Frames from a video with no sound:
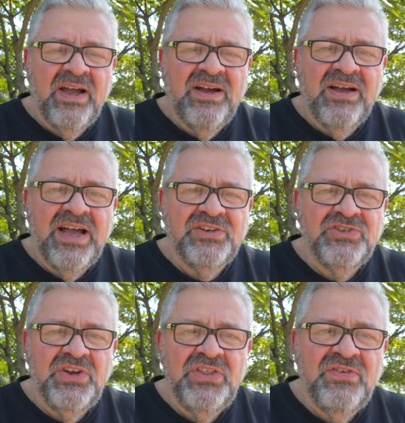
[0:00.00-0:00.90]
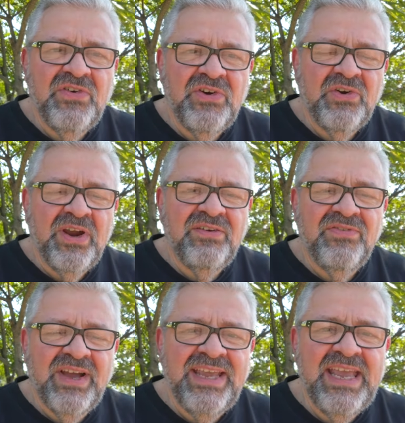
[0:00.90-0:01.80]
Uh, I'll show you the
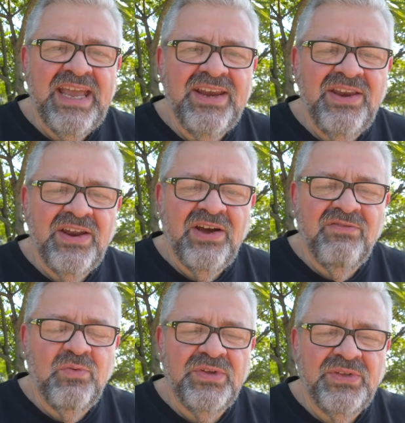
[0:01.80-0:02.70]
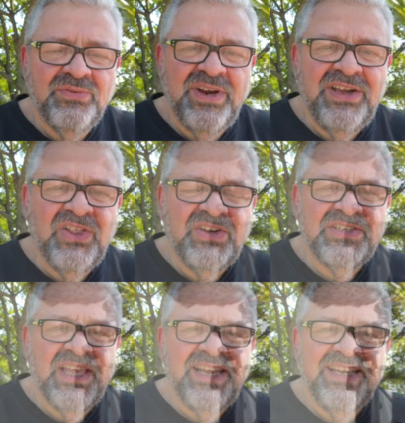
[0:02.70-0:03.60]
photograph again of what the rig
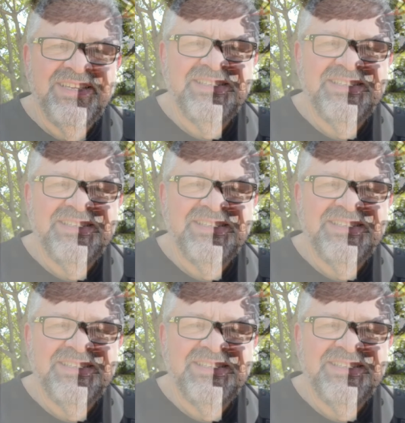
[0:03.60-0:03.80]
looks like.